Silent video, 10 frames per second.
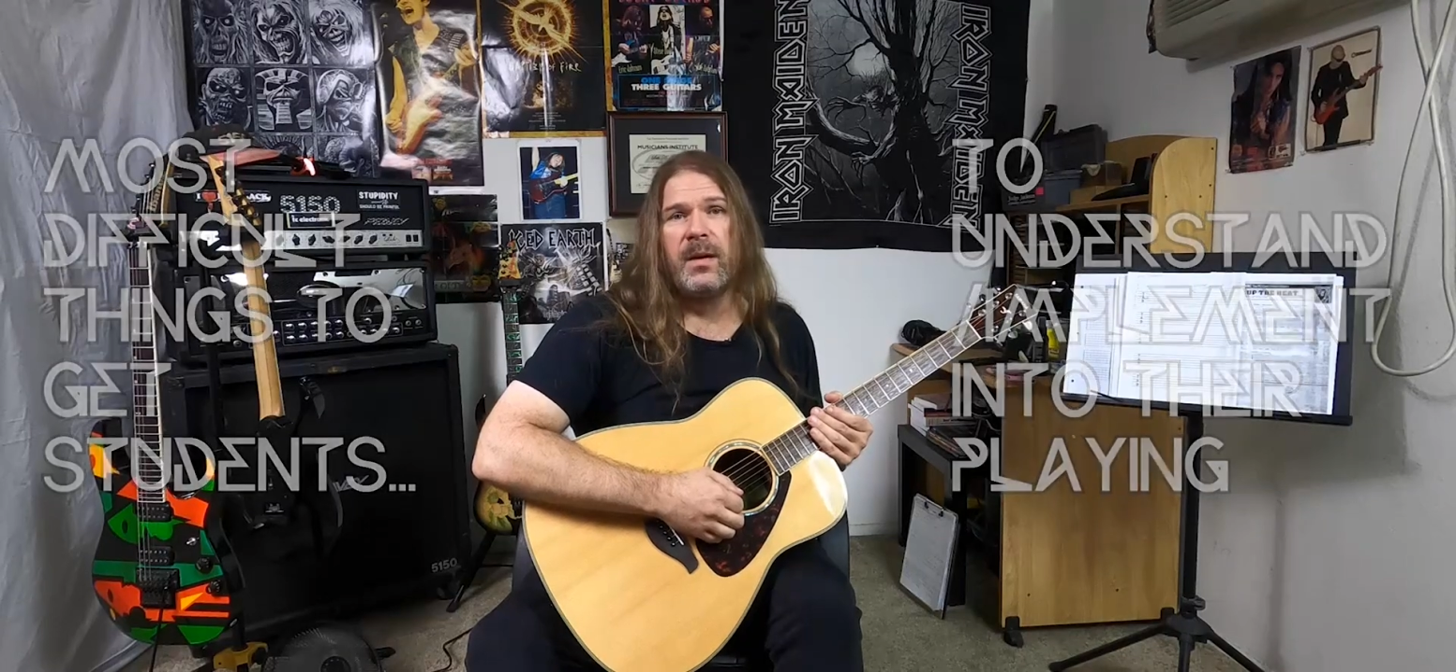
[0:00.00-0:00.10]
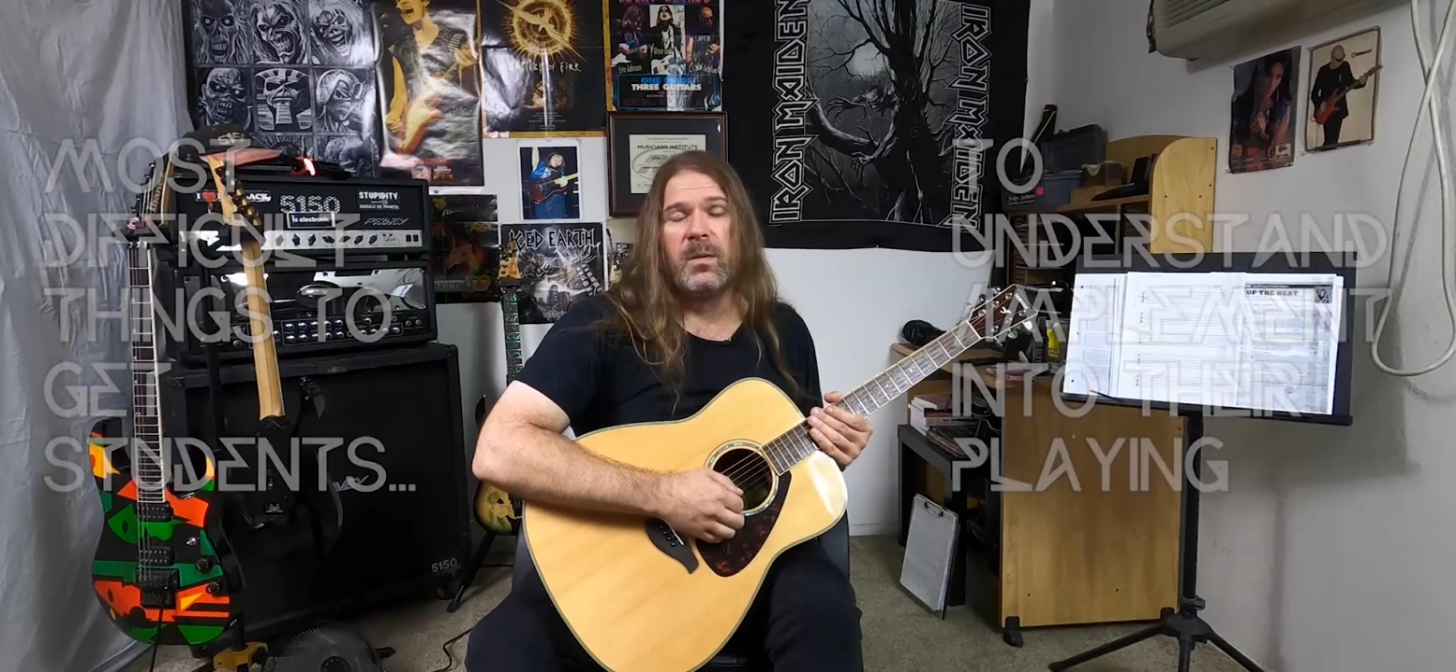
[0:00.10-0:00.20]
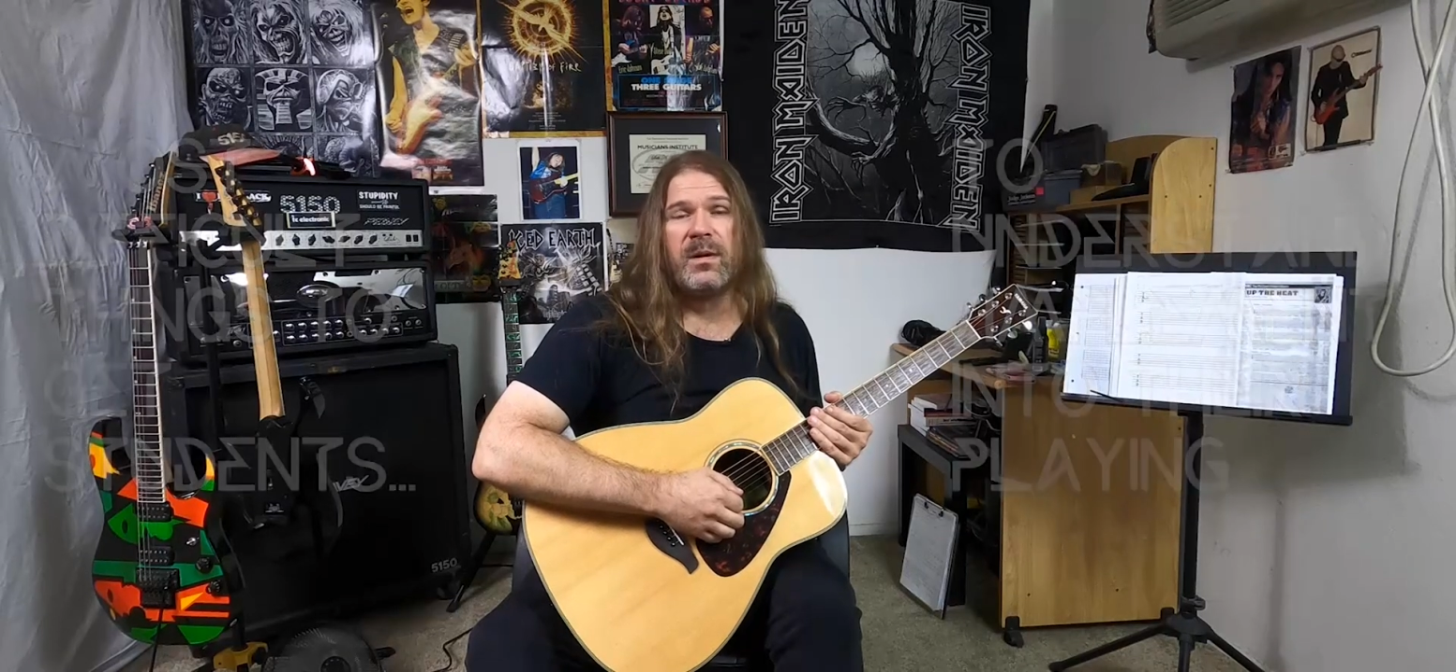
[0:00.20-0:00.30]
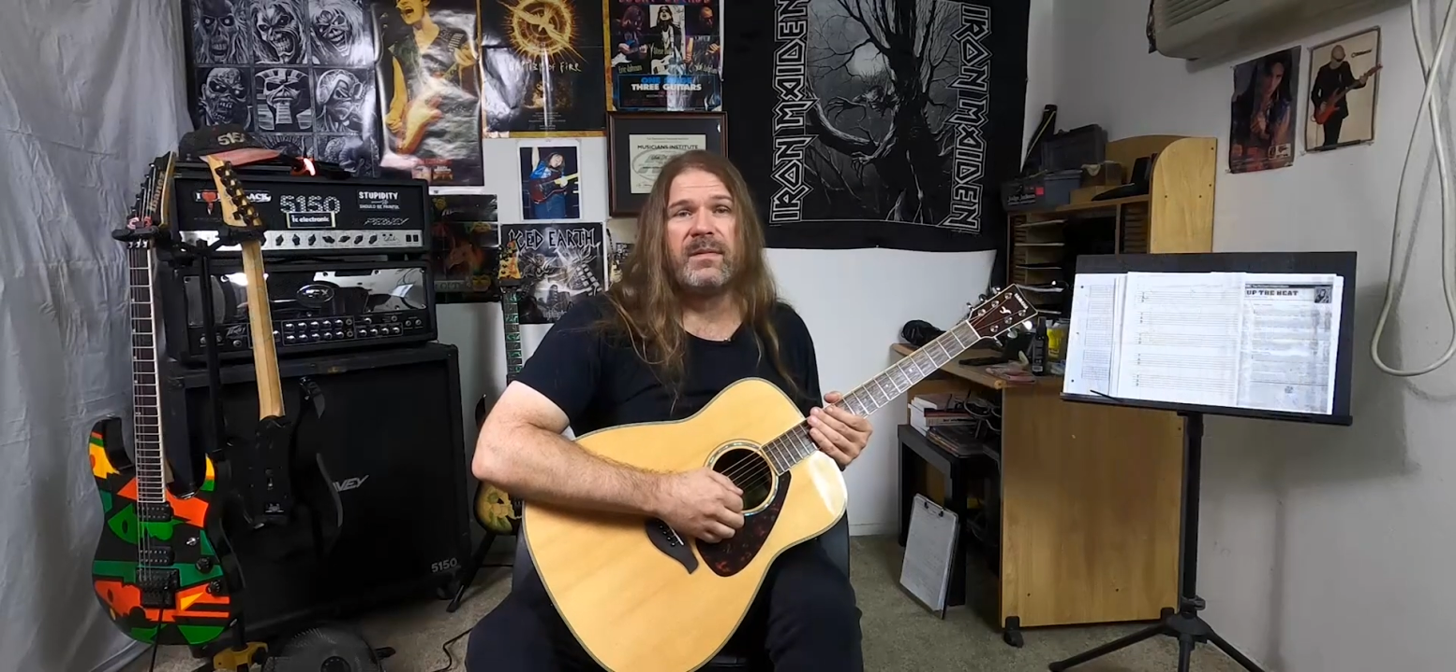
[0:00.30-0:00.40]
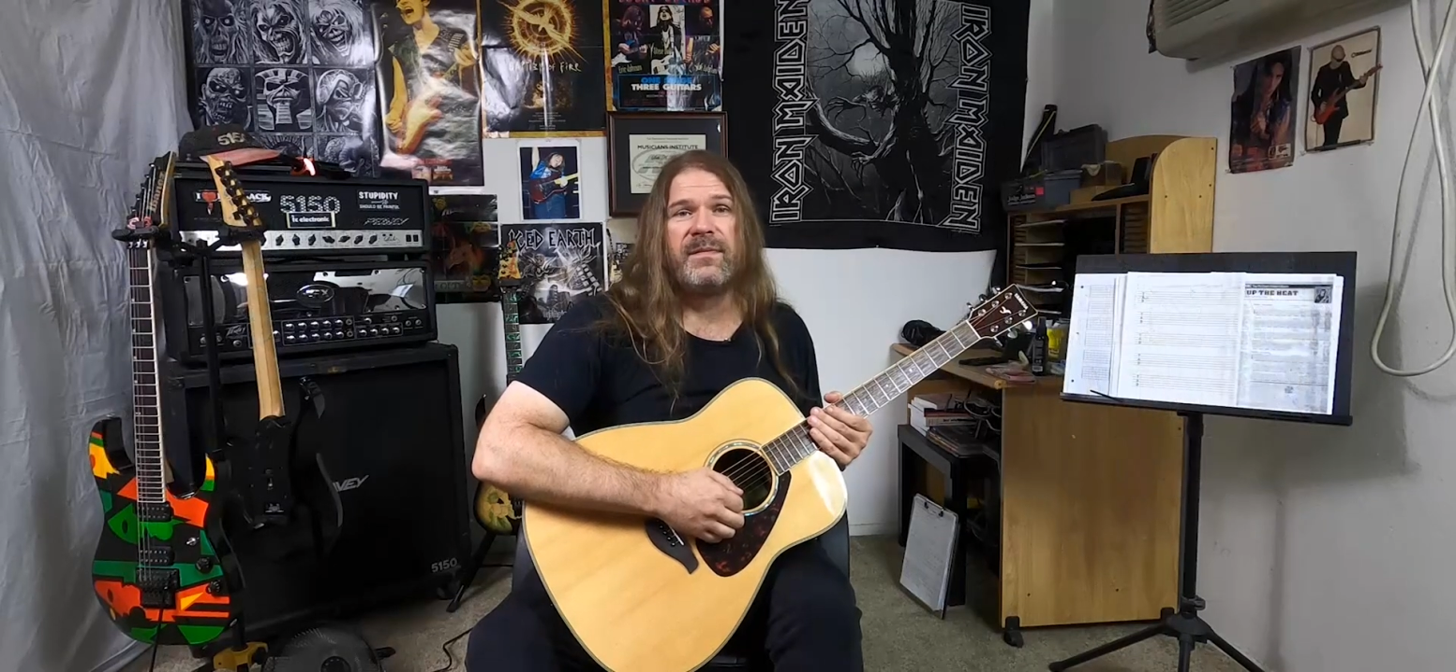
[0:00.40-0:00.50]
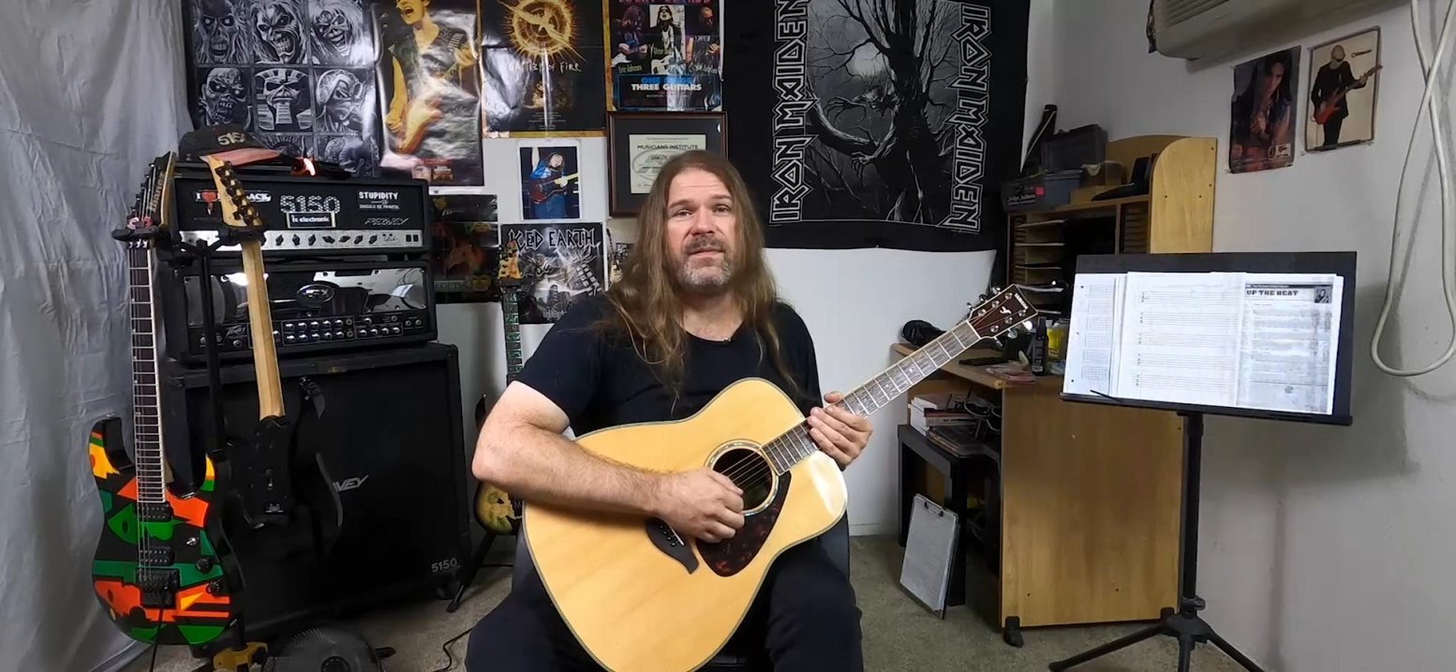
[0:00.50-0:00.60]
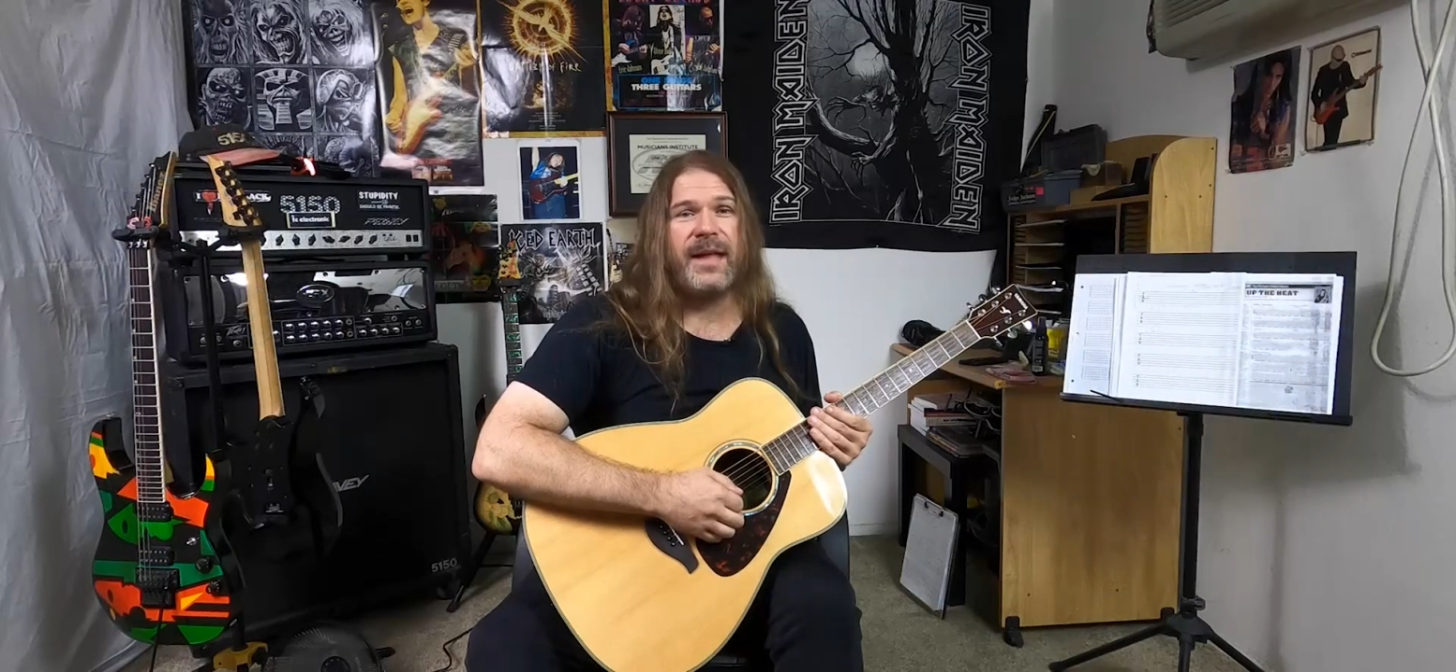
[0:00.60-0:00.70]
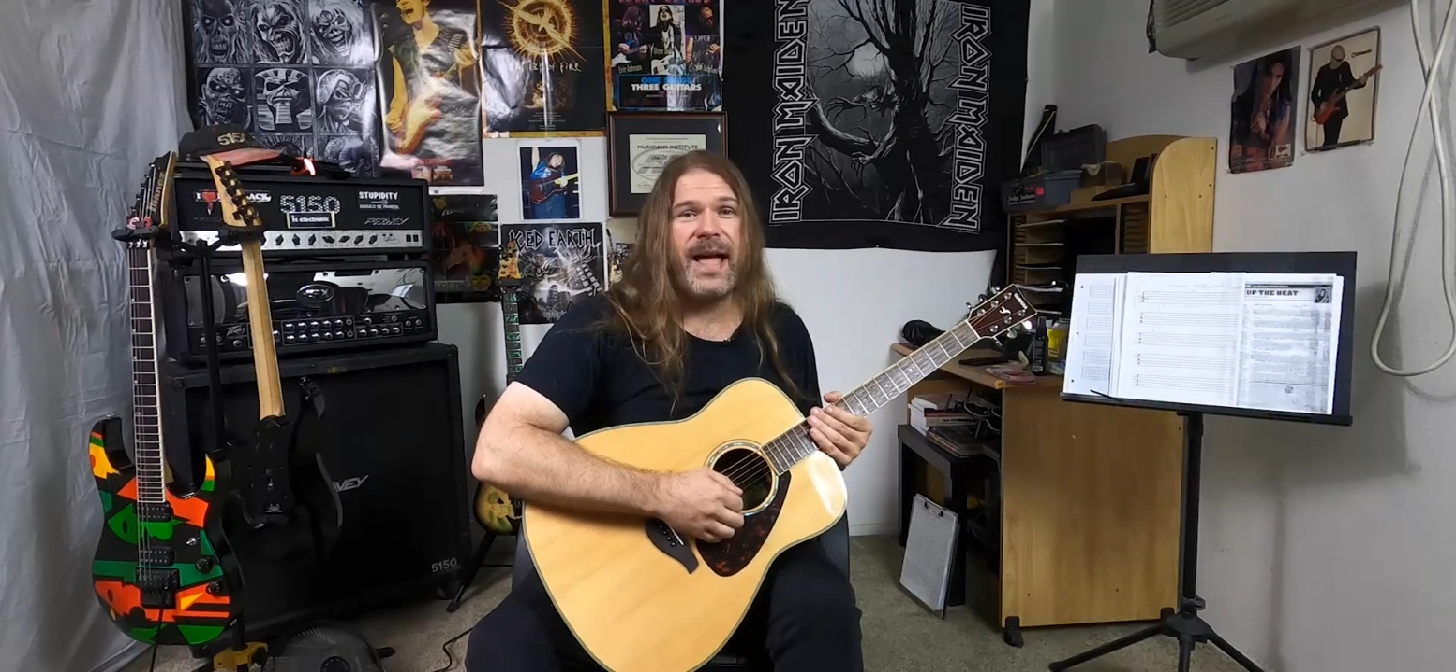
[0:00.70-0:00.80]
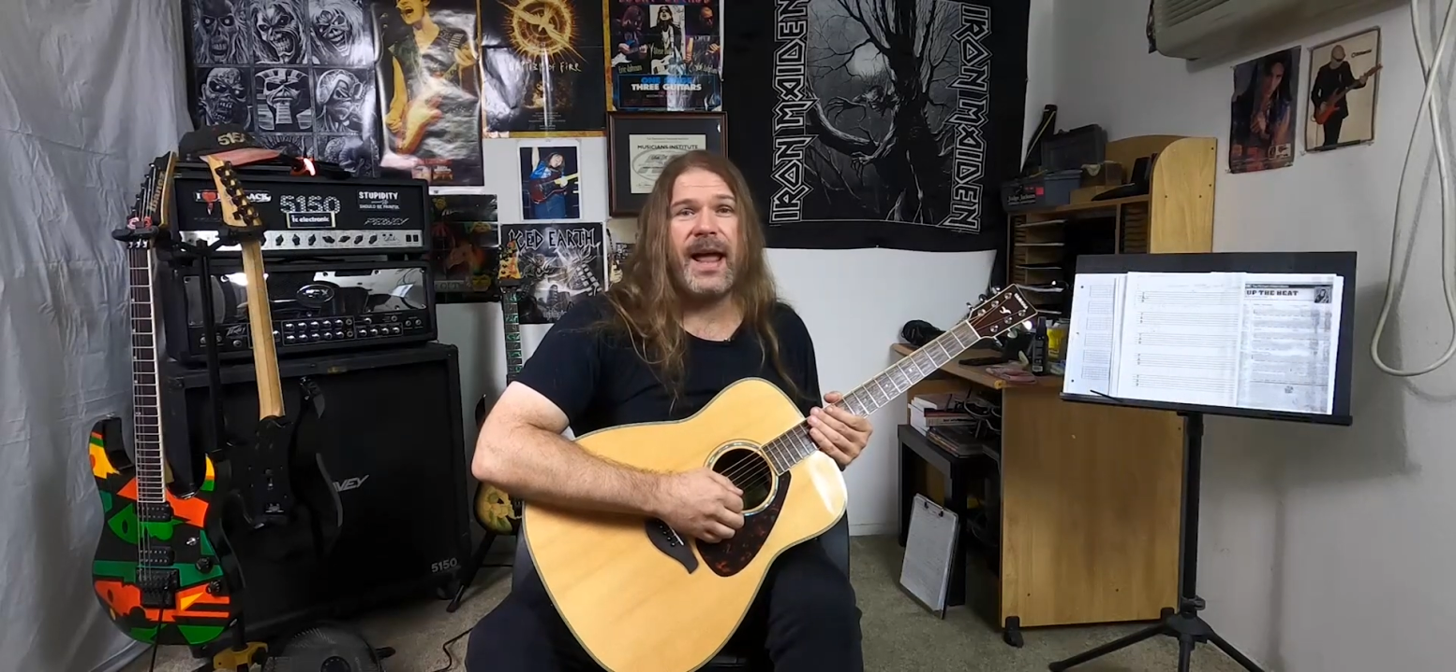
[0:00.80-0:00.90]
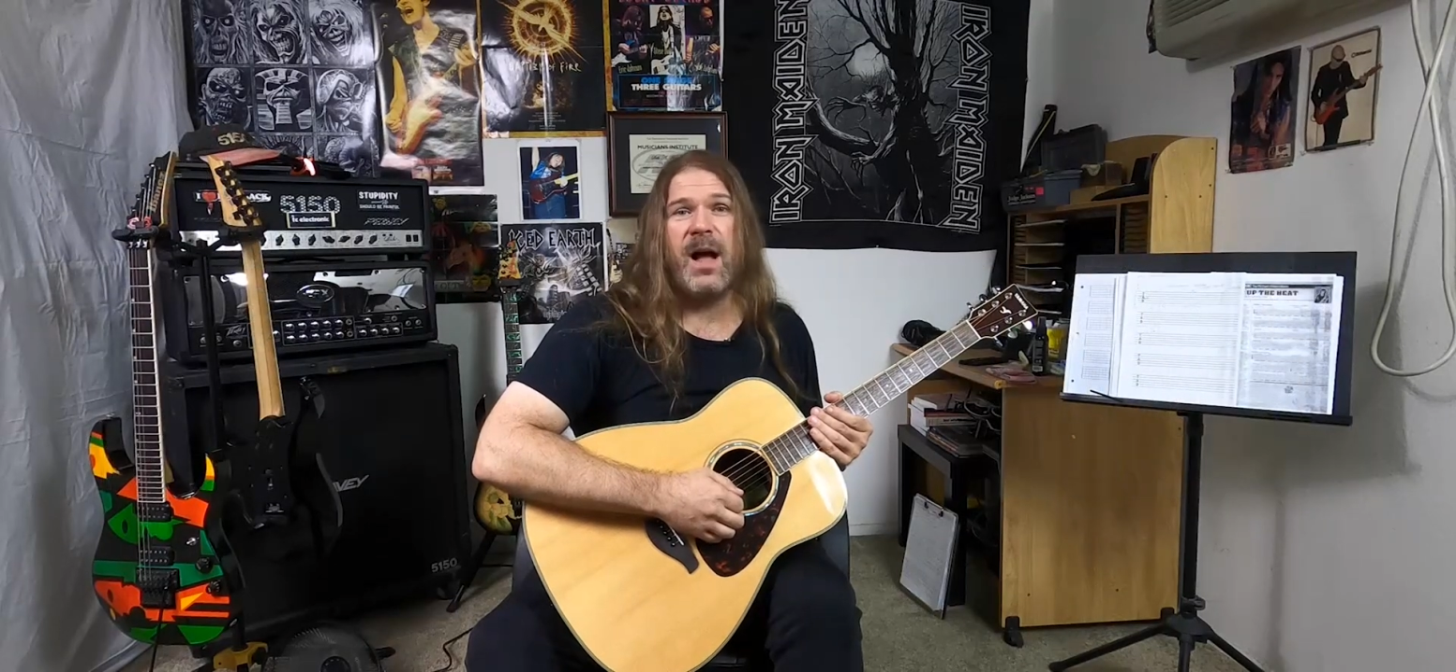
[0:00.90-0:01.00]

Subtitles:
or flat